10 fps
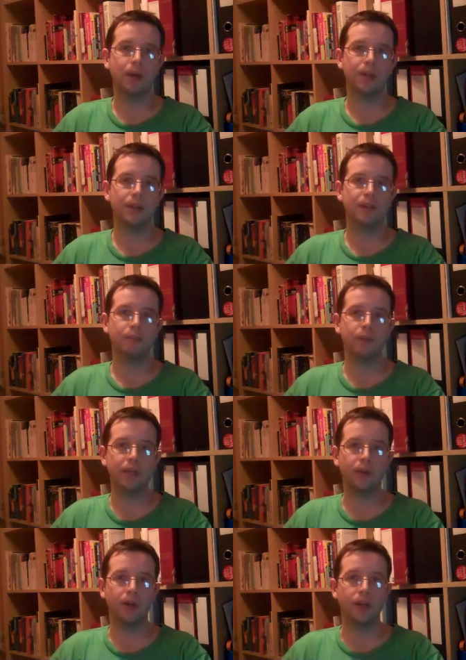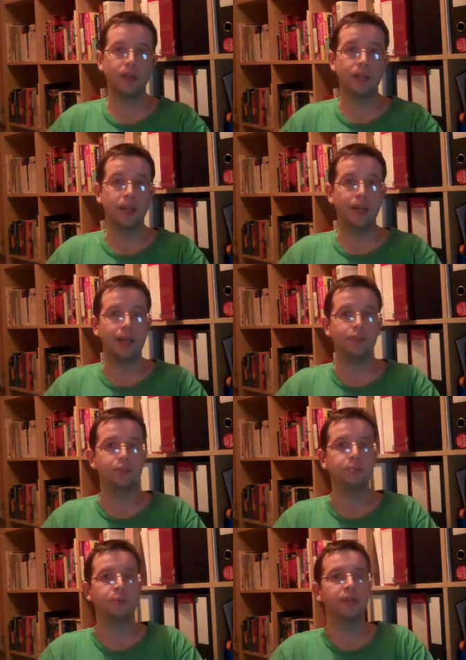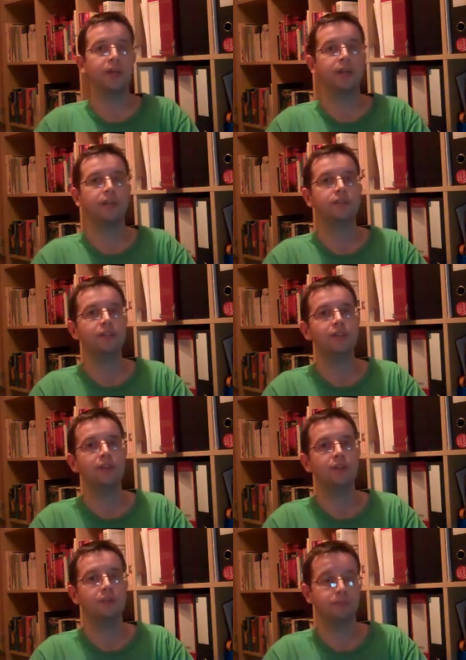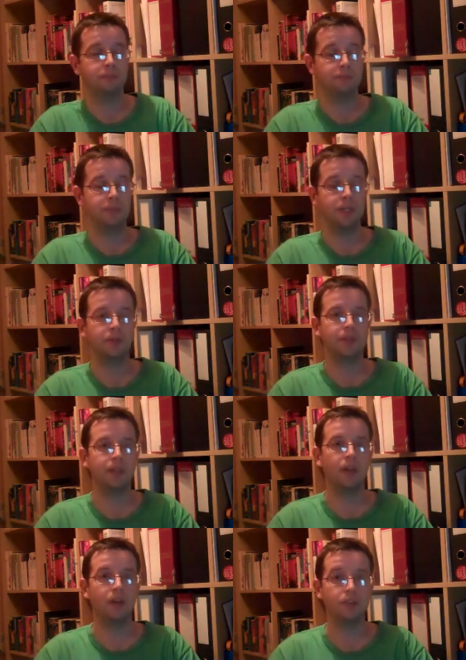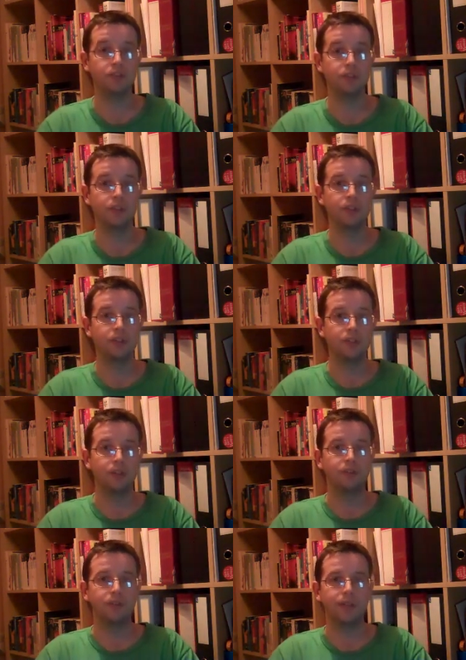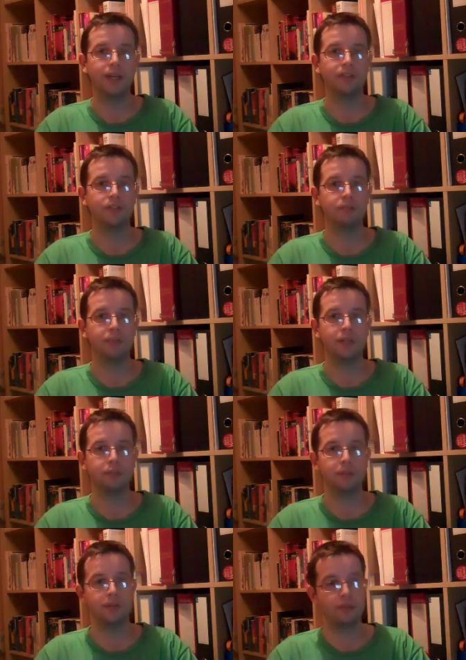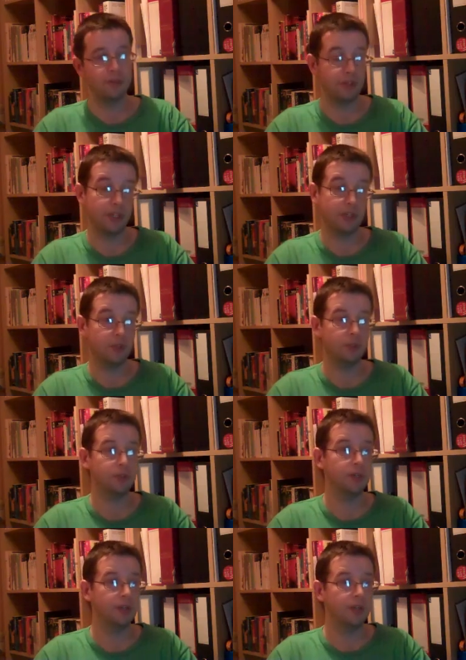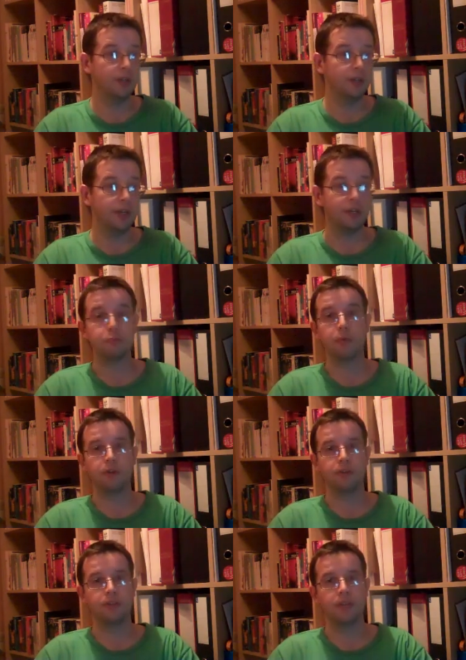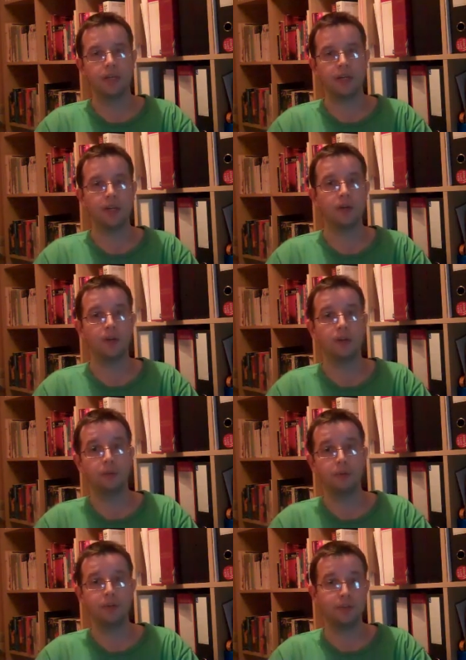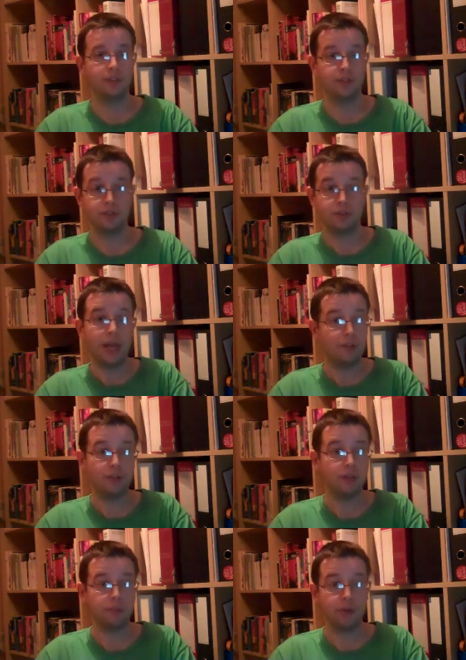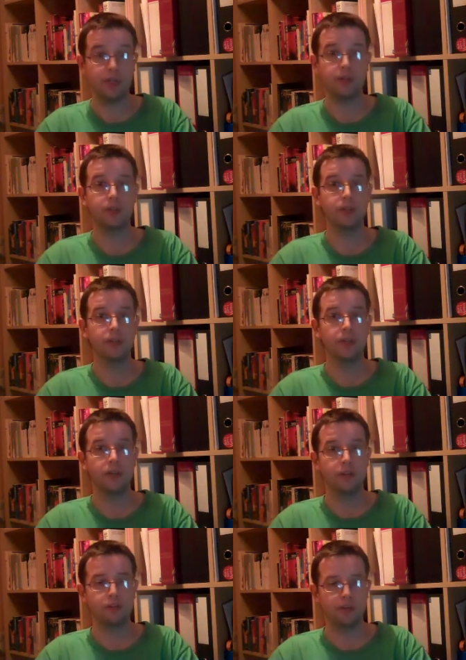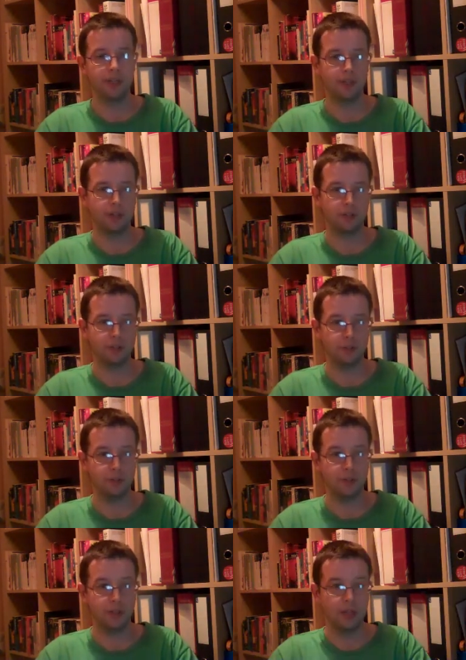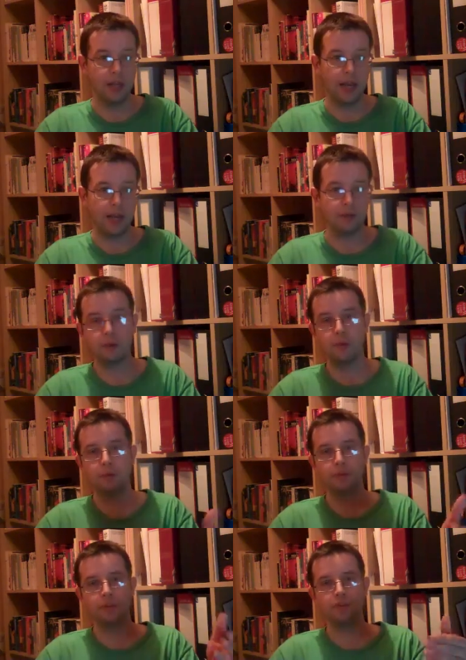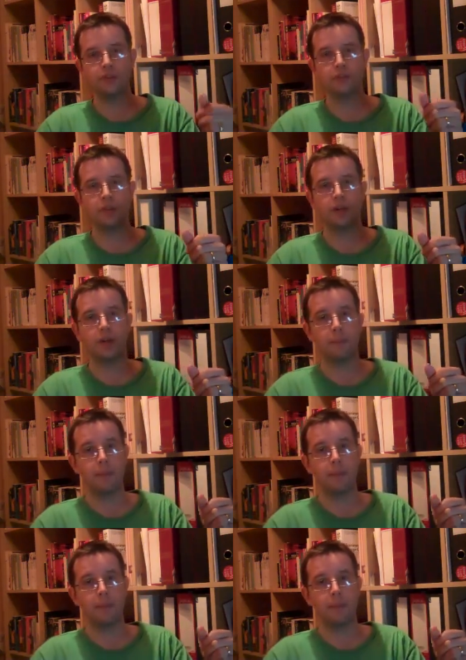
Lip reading: I'd never really got hands-on with it, and in the last few days I've been exposed to a thing called Expression Encoder, which is actually a pretty good screencast tool, and also Silverlight.